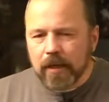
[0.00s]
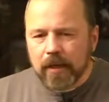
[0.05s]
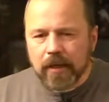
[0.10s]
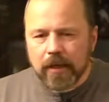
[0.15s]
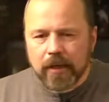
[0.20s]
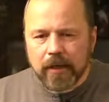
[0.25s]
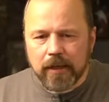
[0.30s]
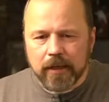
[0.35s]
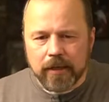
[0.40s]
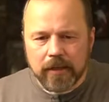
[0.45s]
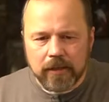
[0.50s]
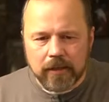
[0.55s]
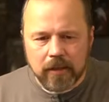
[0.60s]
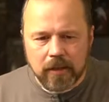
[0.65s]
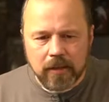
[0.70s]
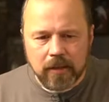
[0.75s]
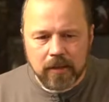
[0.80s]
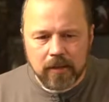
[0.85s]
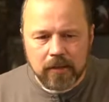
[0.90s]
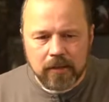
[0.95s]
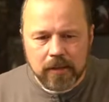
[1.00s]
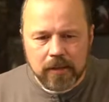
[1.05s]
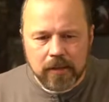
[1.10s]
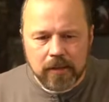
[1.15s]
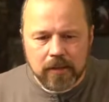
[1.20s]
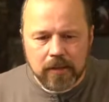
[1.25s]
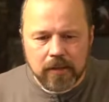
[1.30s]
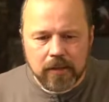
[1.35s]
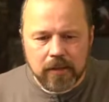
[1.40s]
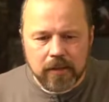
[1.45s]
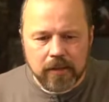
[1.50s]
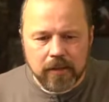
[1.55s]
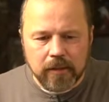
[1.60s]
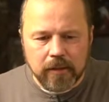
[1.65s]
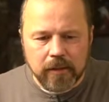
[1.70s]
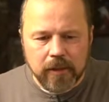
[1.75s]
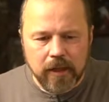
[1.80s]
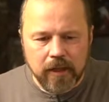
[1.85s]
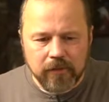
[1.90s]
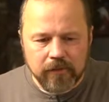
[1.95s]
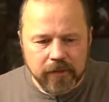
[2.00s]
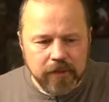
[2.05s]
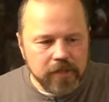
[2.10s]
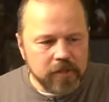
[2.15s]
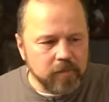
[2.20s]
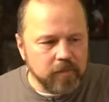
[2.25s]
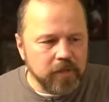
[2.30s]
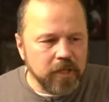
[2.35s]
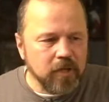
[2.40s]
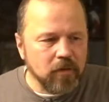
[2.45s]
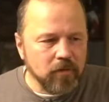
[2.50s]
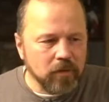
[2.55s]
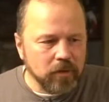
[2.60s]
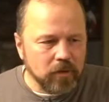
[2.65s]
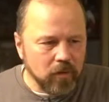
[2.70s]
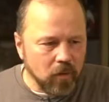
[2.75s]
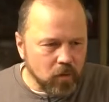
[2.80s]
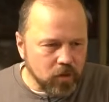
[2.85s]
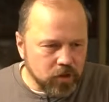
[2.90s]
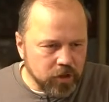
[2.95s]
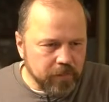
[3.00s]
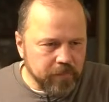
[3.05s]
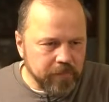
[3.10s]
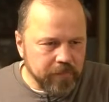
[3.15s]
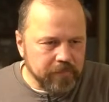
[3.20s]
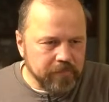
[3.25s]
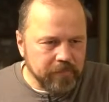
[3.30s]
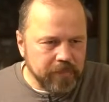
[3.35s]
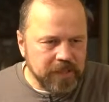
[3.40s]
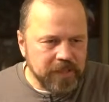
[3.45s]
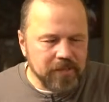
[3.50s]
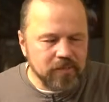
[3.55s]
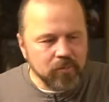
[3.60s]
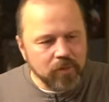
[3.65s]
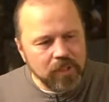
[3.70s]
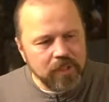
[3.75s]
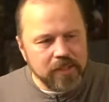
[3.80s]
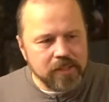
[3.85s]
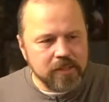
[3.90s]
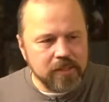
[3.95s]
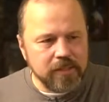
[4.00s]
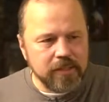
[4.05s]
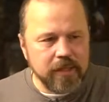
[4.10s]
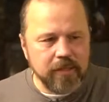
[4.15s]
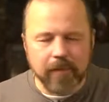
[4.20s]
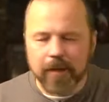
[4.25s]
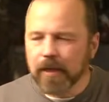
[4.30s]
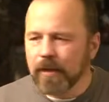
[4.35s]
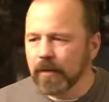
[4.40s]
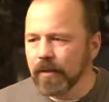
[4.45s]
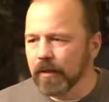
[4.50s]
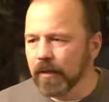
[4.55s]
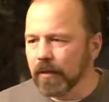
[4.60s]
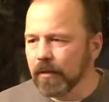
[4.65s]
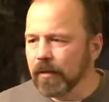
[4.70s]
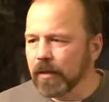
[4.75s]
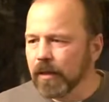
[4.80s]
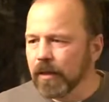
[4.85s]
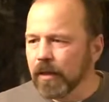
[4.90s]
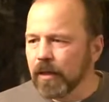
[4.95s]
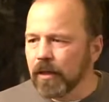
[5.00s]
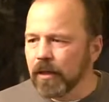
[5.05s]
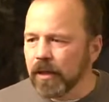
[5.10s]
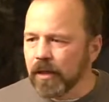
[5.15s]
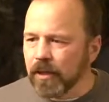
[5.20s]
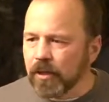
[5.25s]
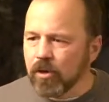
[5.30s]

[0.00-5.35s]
In uh, uh, Calvinism, they call it lordship. But it really is the same idea in